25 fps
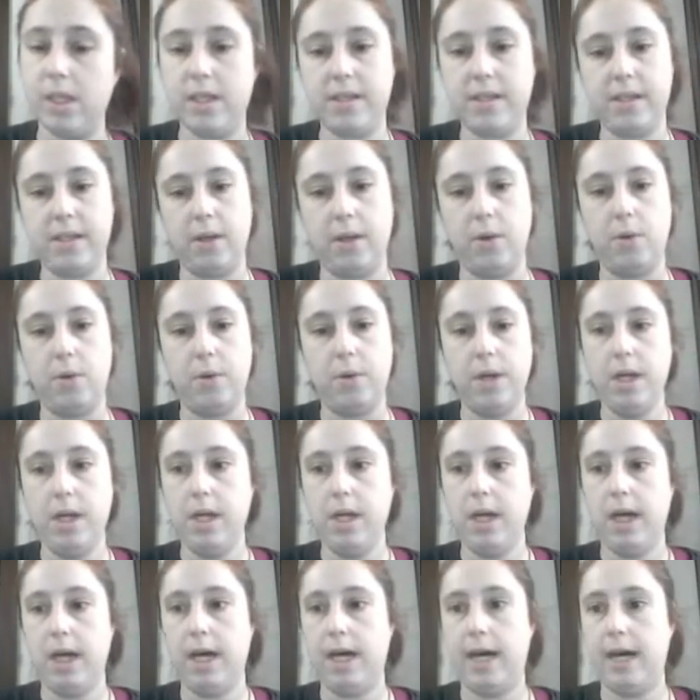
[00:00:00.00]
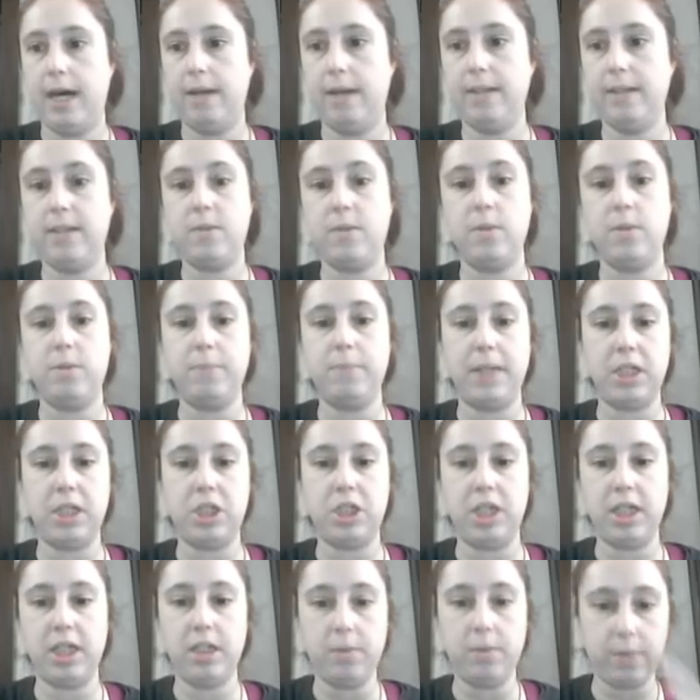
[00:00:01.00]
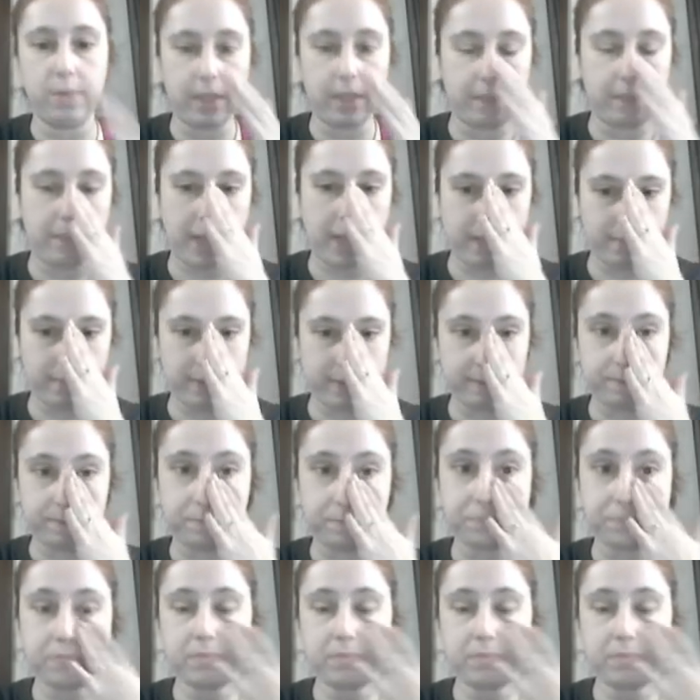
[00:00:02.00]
So uh, this was my January payment.